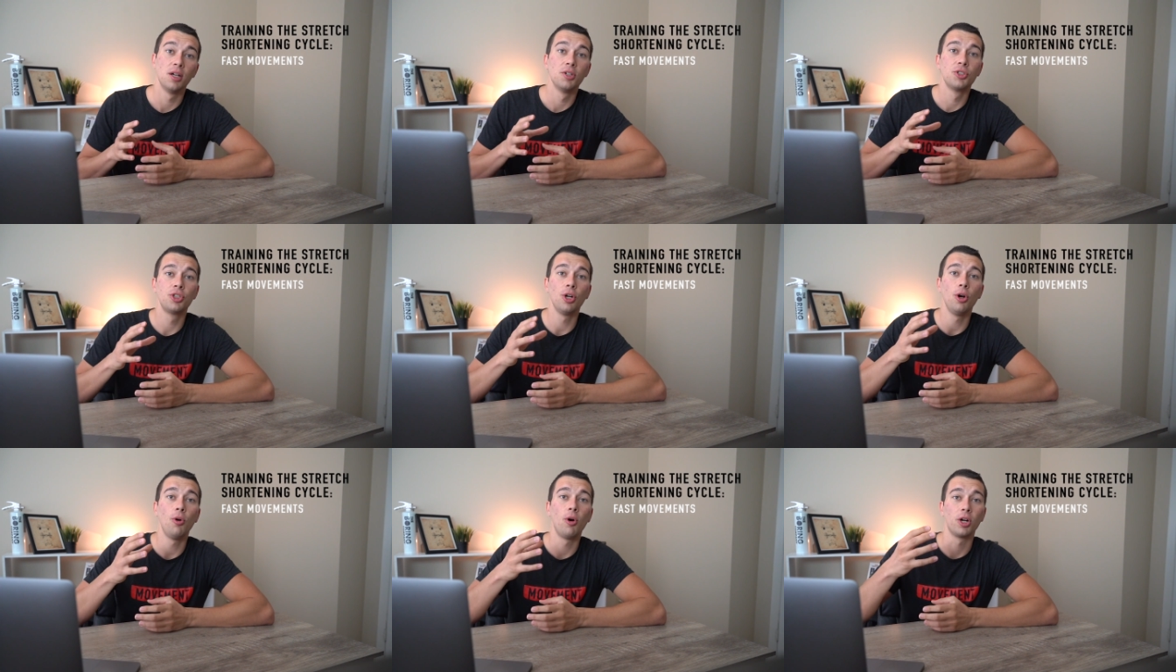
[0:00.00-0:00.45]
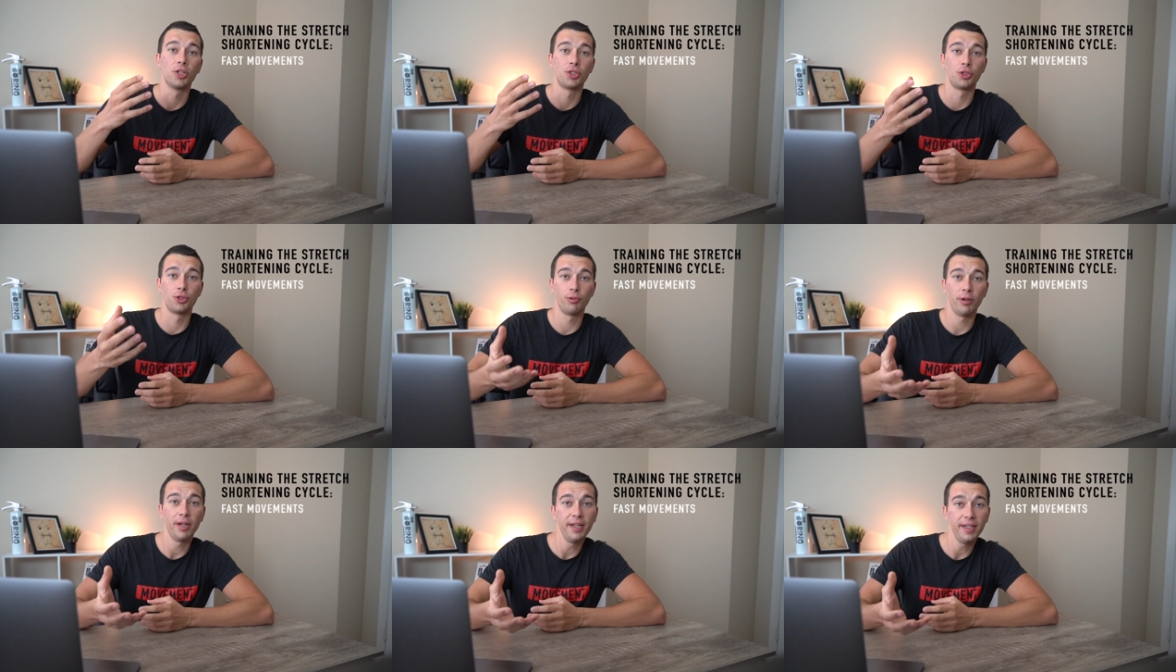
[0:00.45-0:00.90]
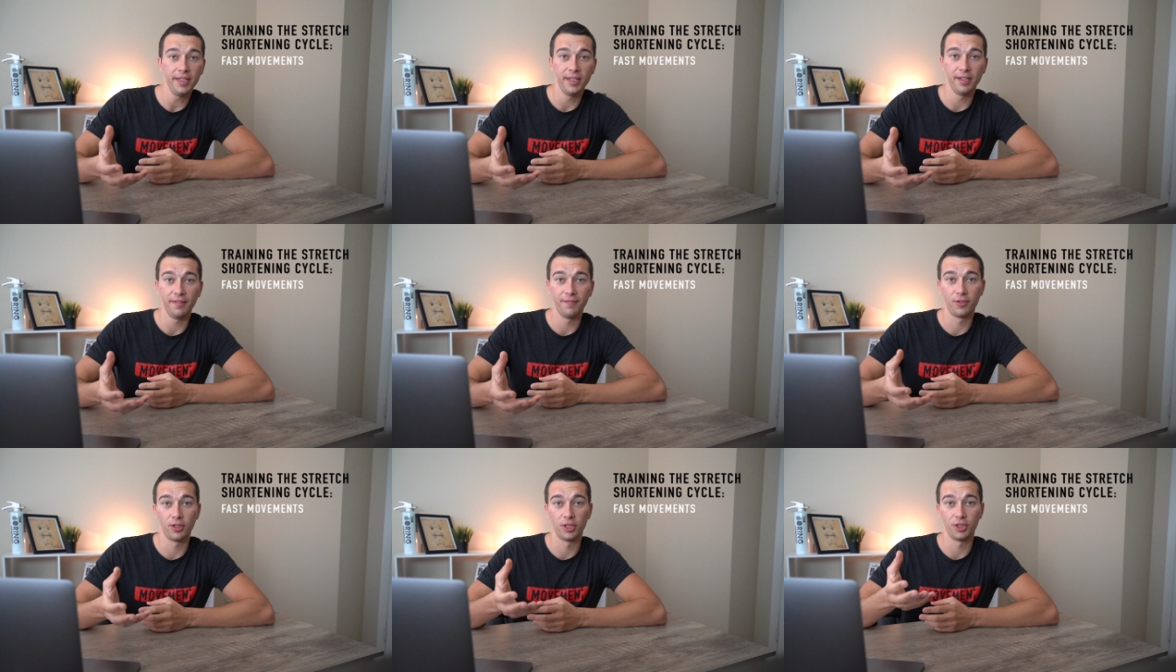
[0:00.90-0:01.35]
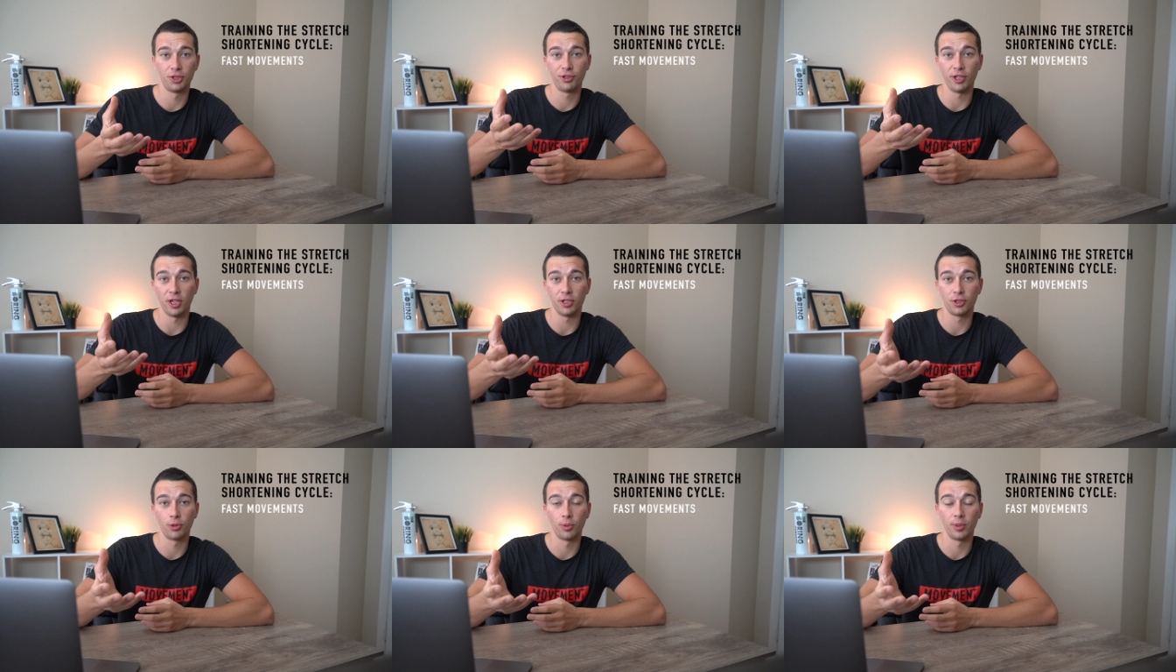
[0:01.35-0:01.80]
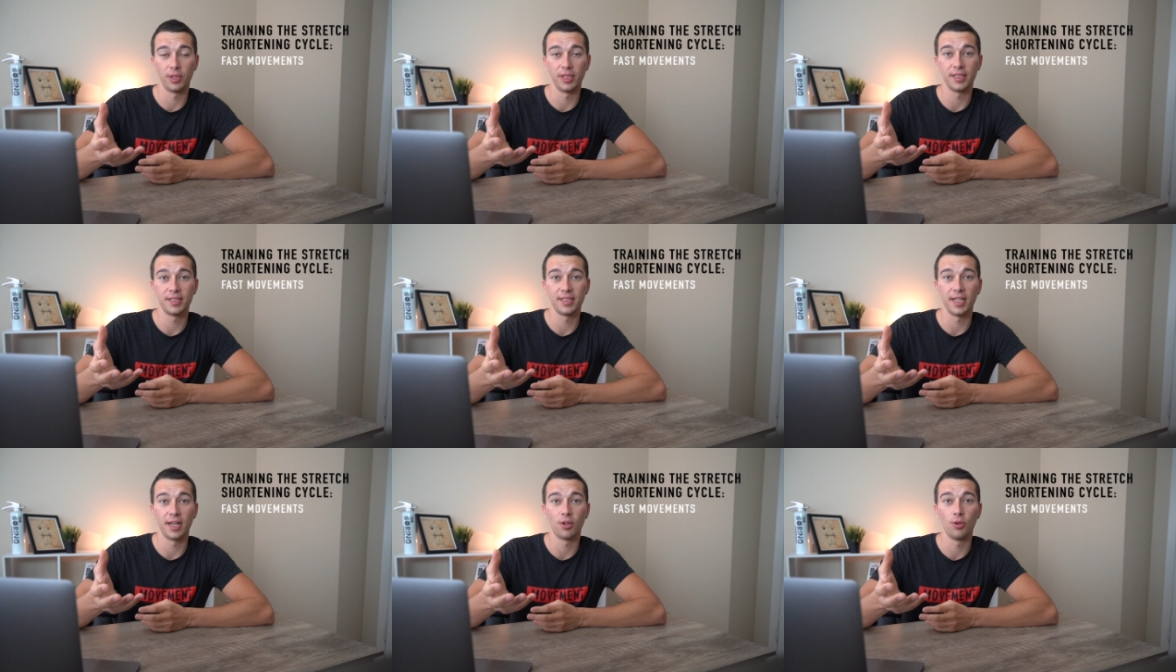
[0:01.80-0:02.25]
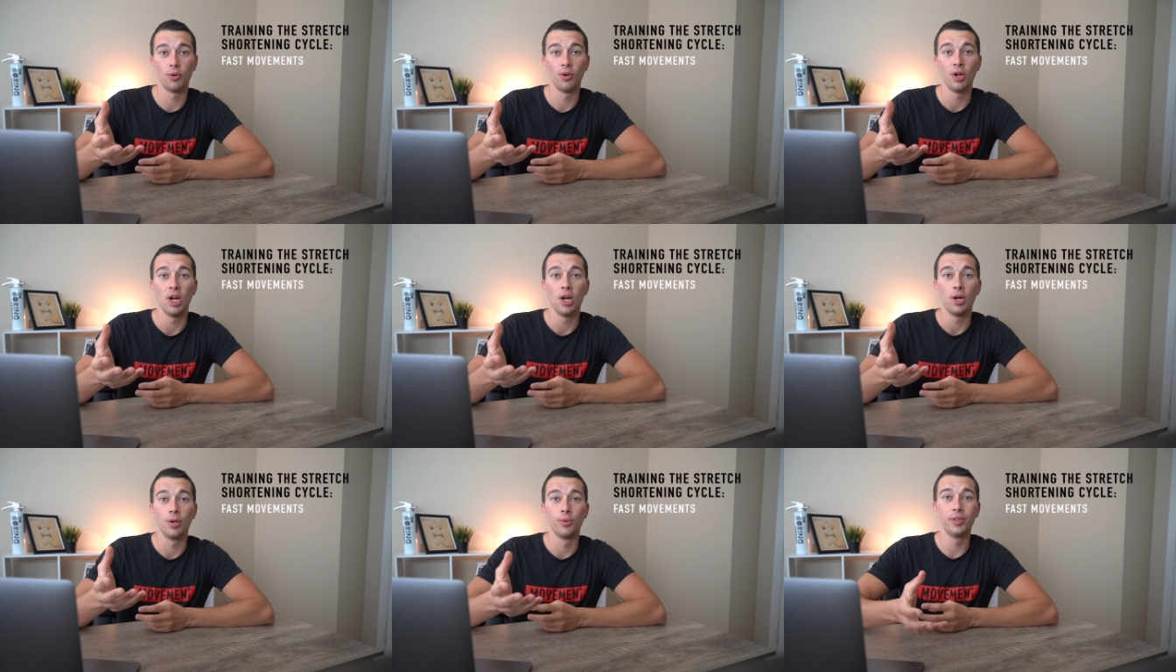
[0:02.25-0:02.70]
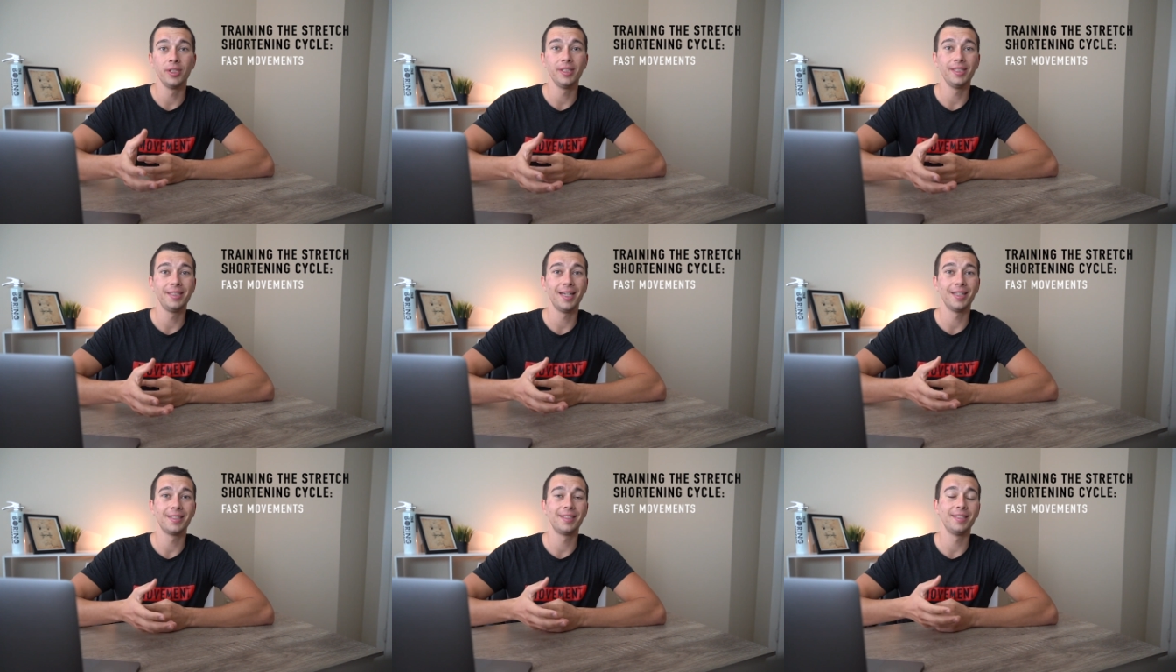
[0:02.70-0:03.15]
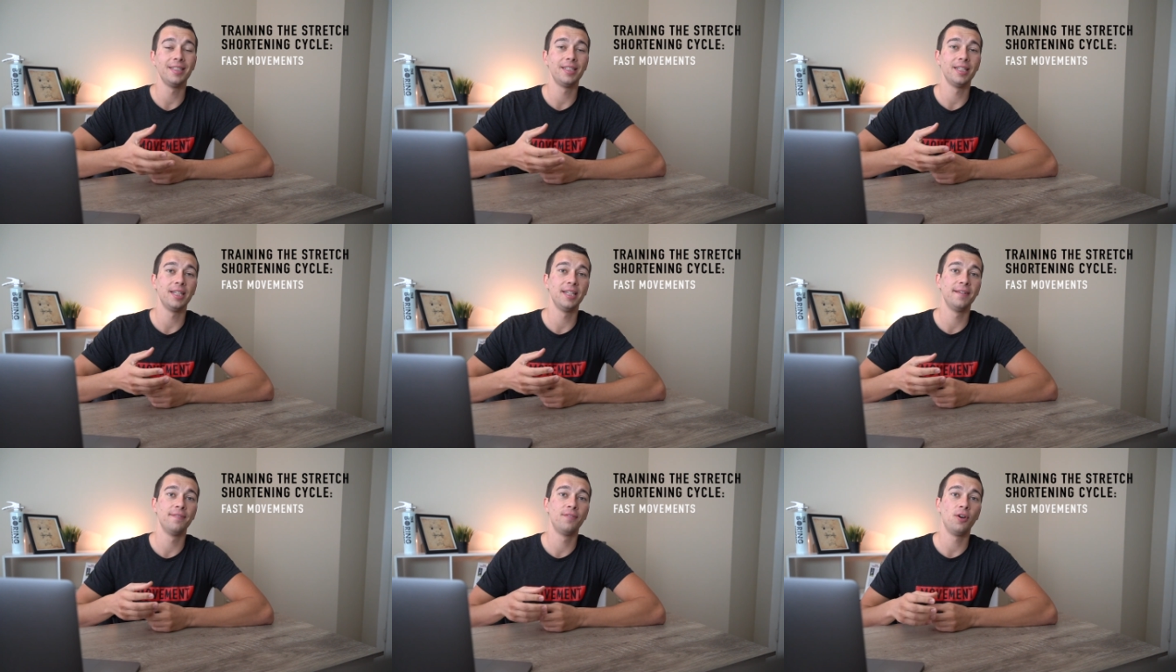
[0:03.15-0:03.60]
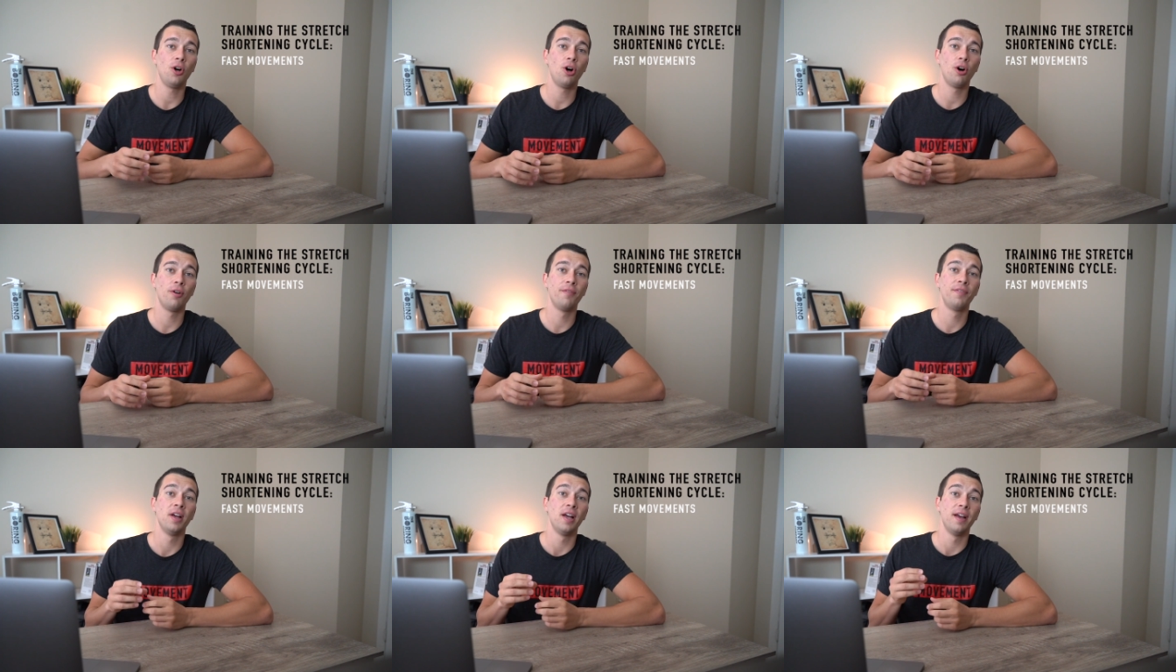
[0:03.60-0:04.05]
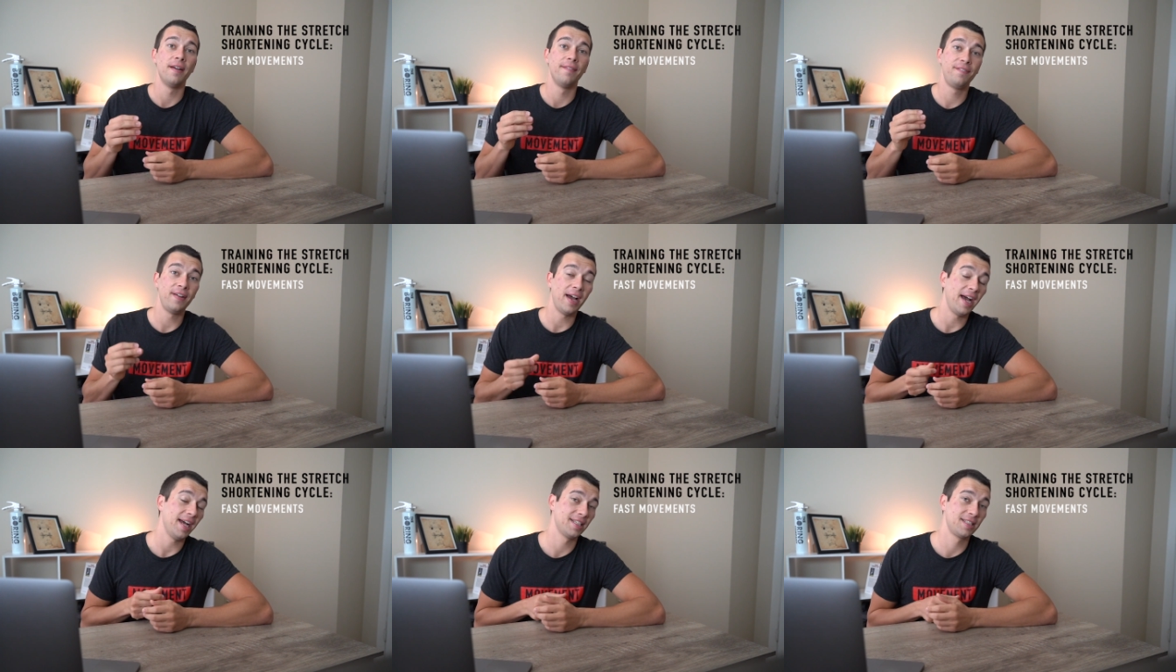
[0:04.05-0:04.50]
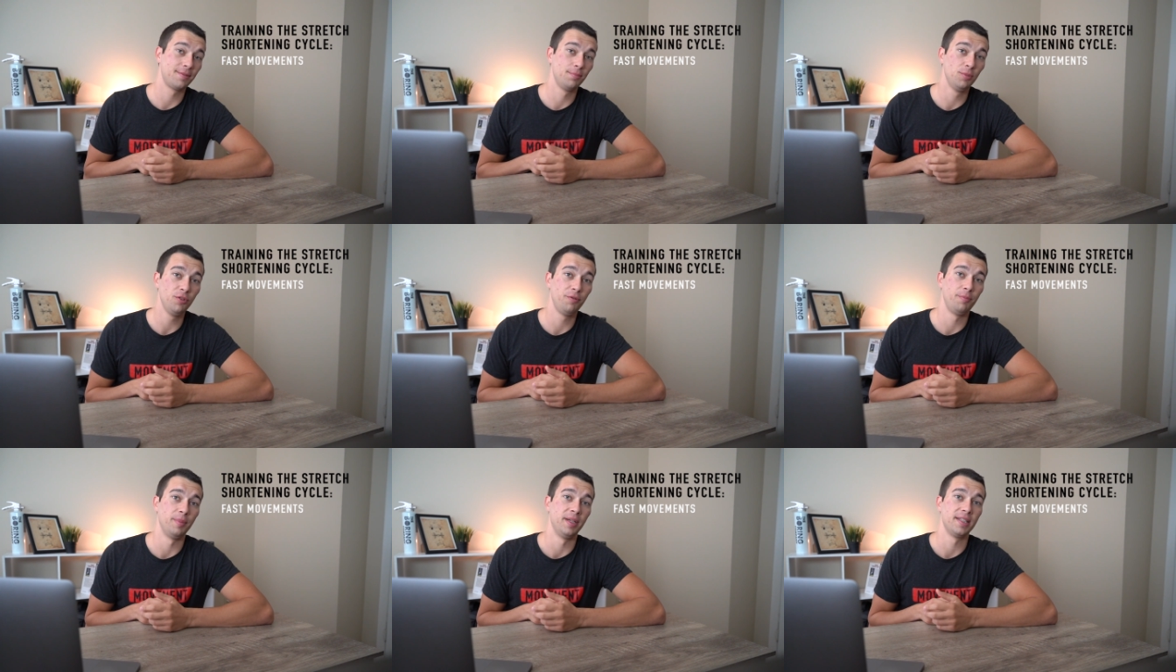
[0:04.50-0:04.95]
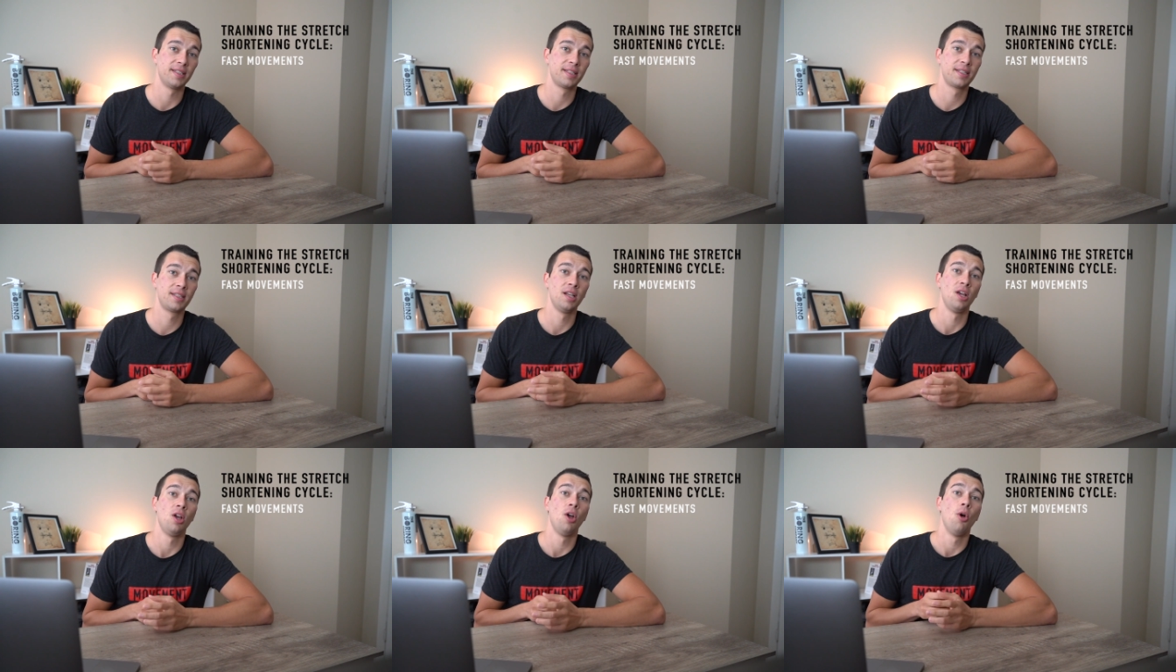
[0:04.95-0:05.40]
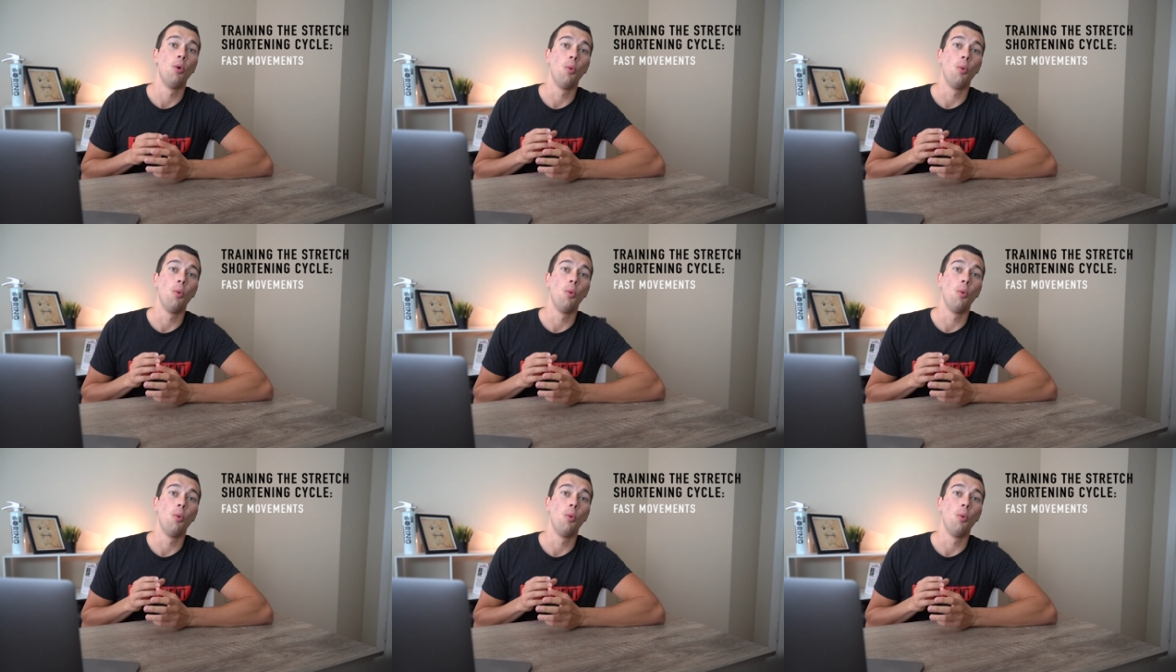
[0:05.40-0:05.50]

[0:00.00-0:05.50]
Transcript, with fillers: So our training for the stretch shortening cycle really does need to involve fast movements.